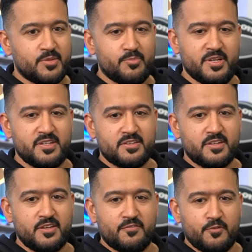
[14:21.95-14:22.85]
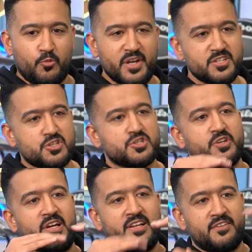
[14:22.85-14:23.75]
But where does
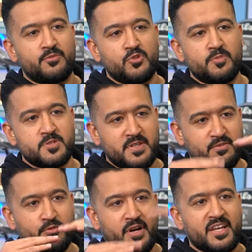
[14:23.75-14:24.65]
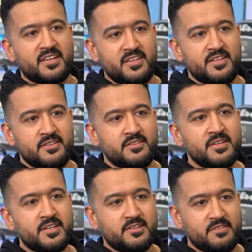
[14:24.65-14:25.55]
Australia, from your perspective, rank in
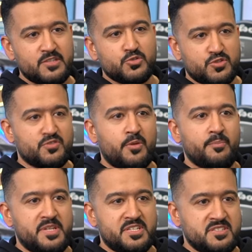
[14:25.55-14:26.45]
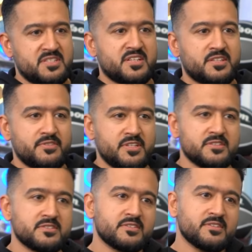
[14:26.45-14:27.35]
these sorts of competition, these activities?